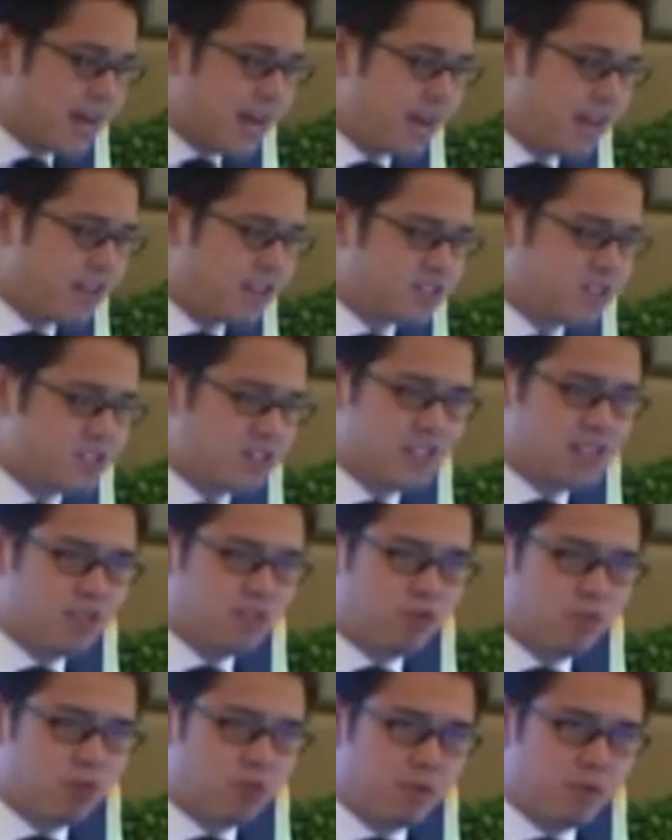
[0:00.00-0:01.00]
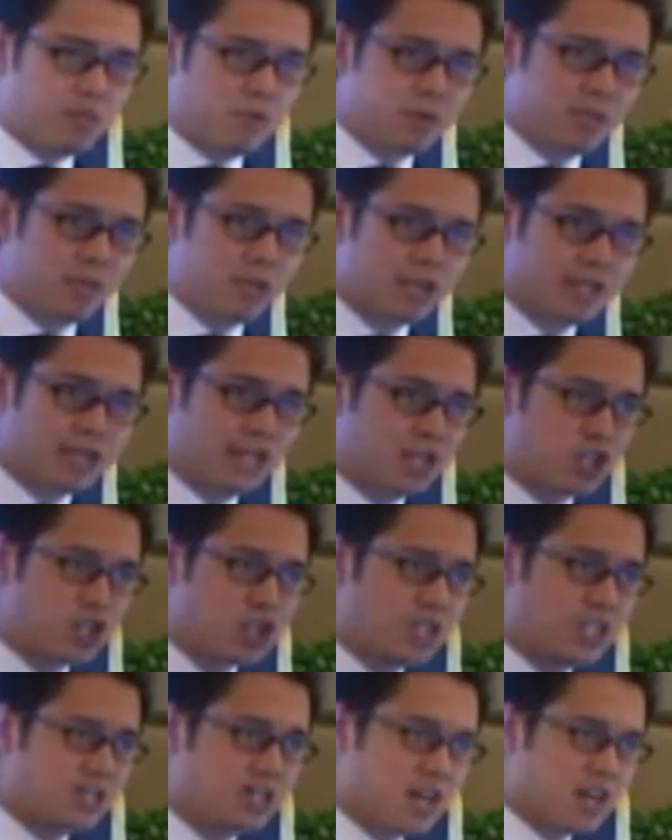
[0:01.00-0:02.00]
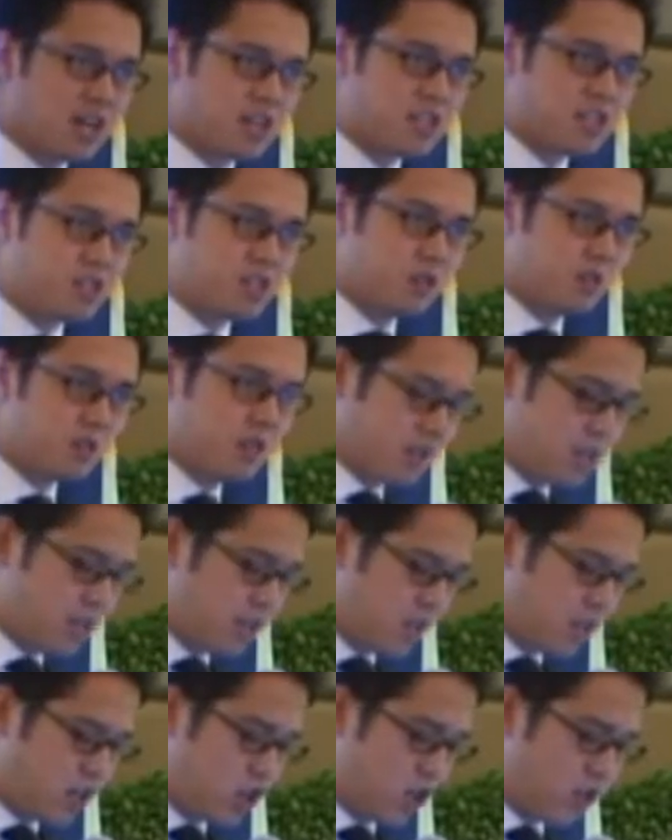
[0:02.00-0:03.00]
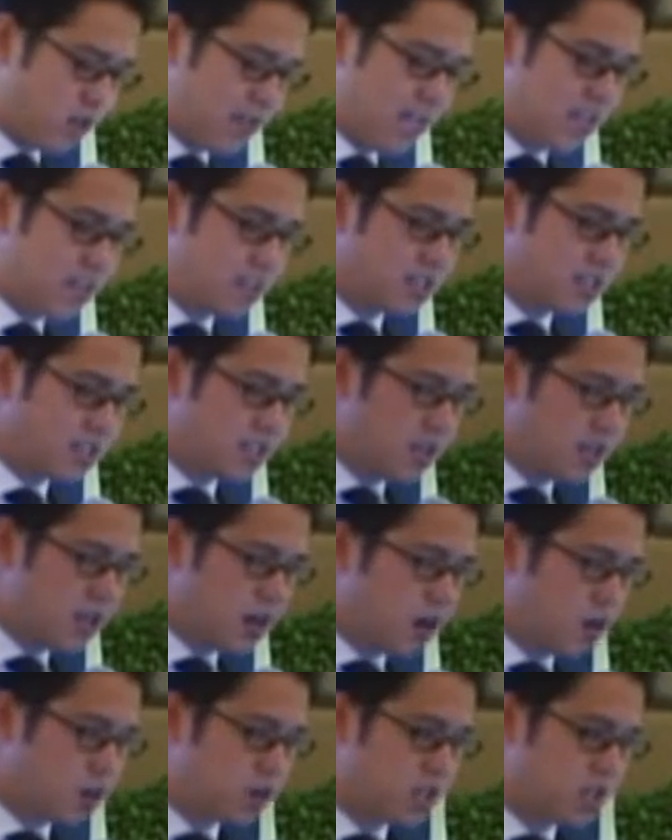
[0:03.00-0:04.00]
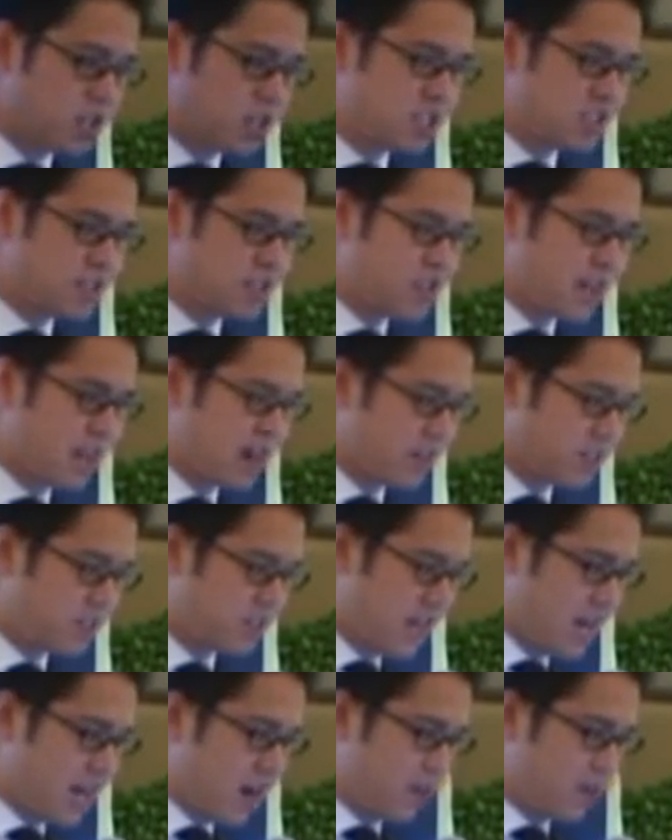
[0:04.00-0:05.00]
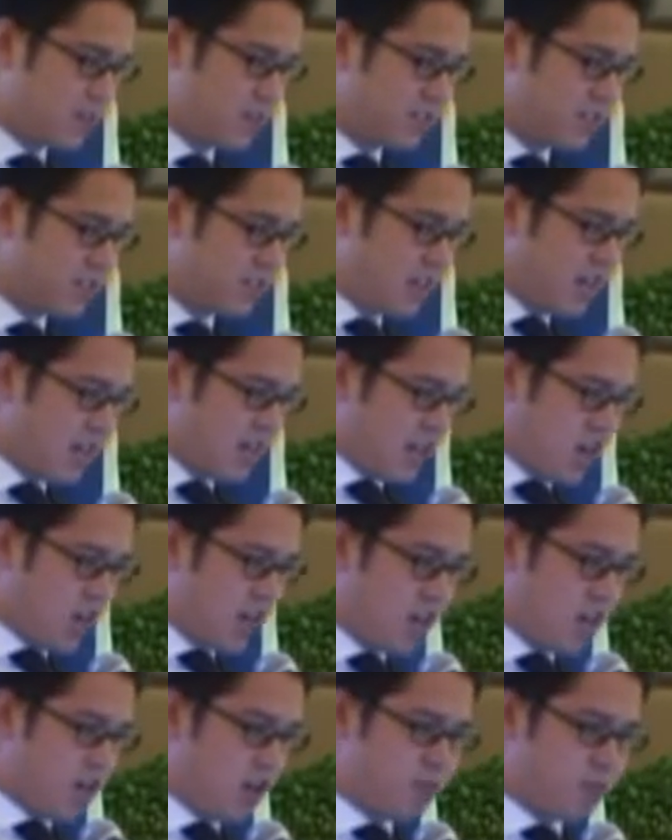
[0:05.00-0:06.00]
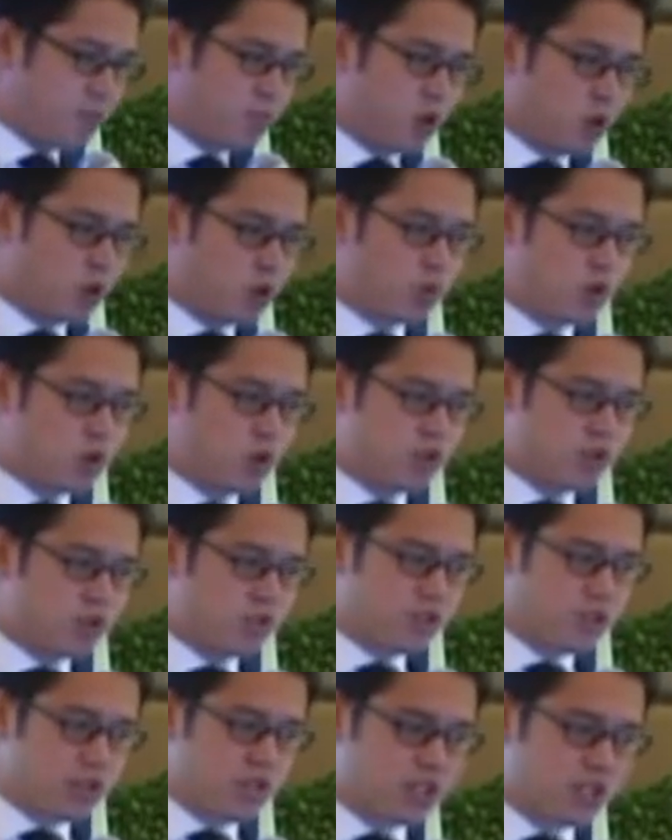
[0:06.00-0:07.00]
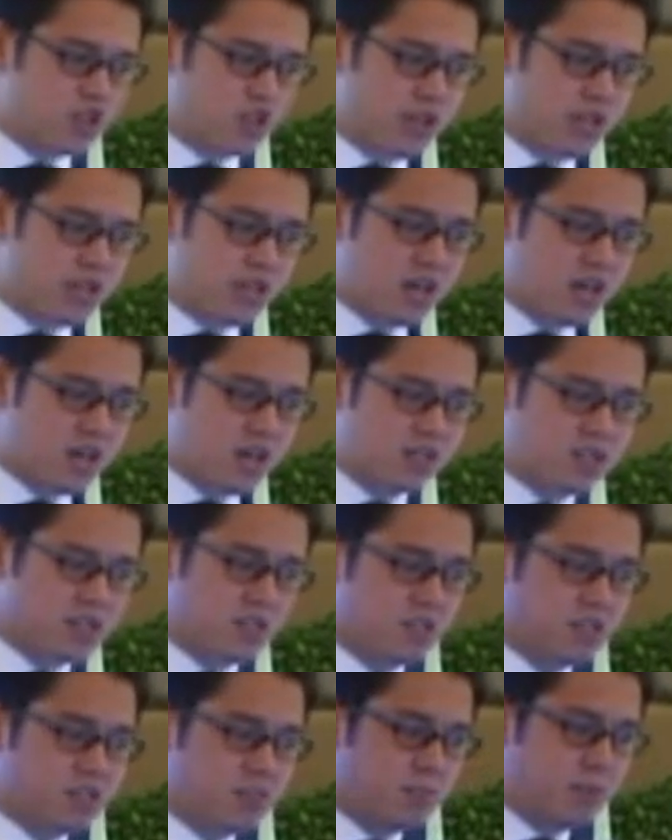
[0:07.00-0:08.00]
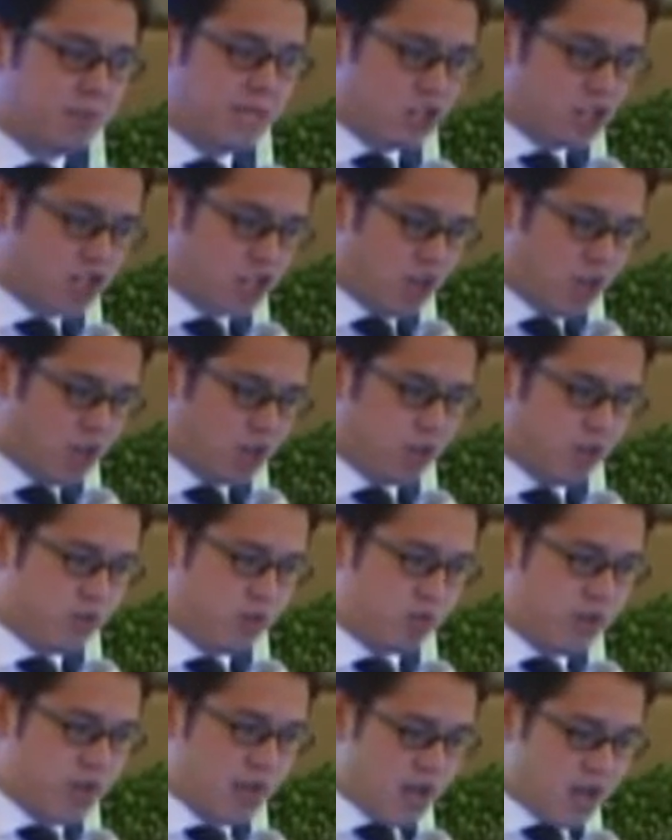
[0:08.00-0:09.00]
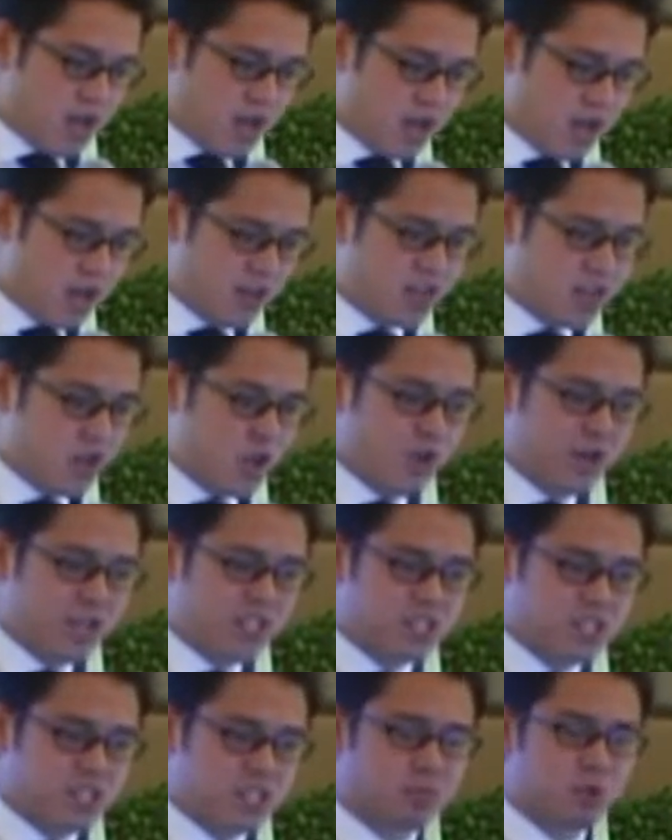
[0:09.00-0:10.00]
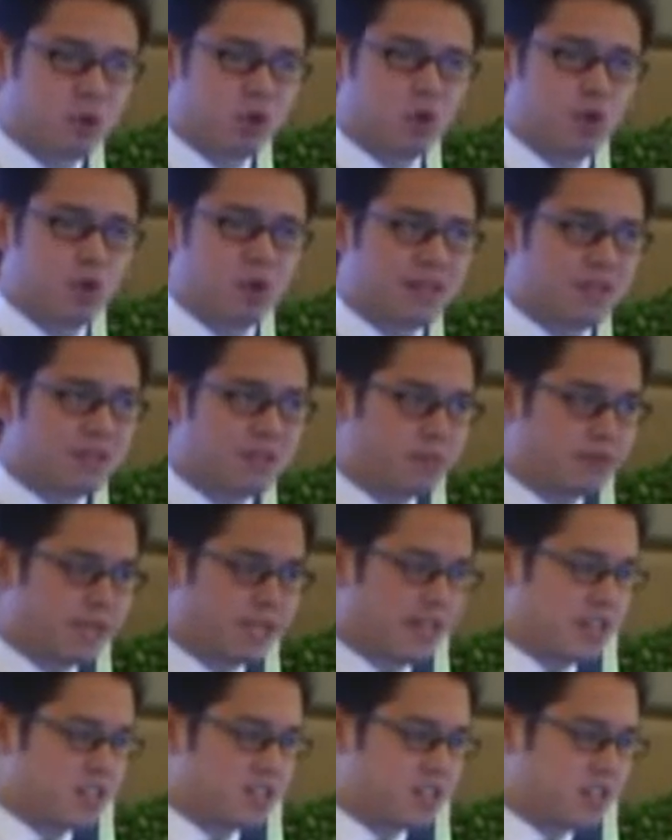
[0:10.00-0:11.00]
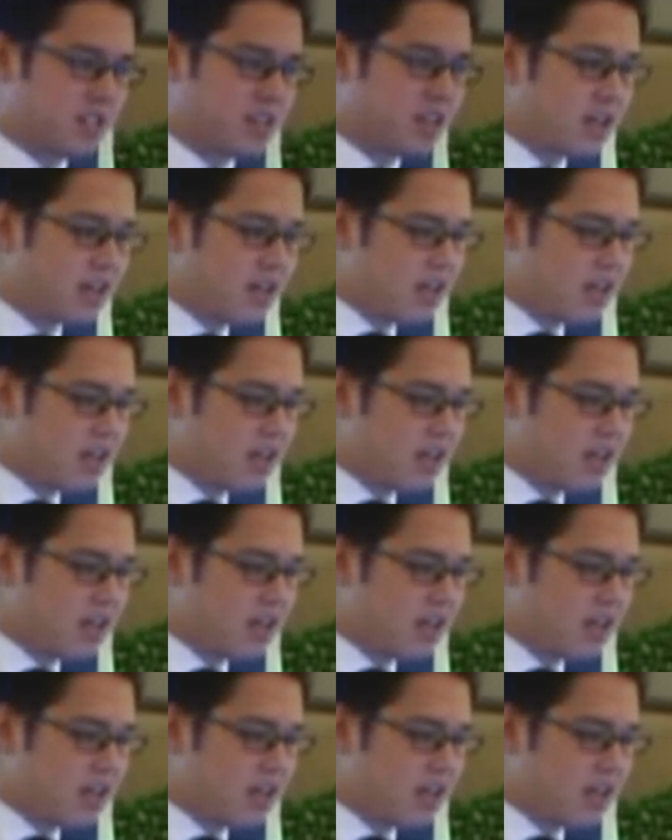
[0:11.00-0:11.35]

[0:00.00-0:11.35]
And the form of the building actually starts to create alternative character areas. The Broadwalk, the lush green gardens, the beach cove, the oasis pool and the piazza.